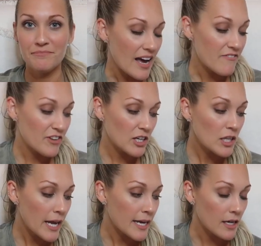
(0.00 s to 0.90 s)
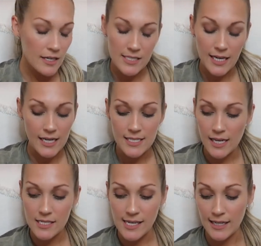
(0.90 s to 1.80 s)
I feel like, it's like I
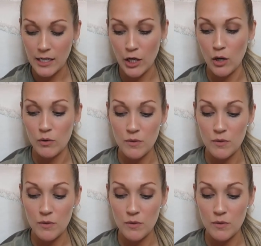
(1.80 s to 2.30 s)
said a second ago,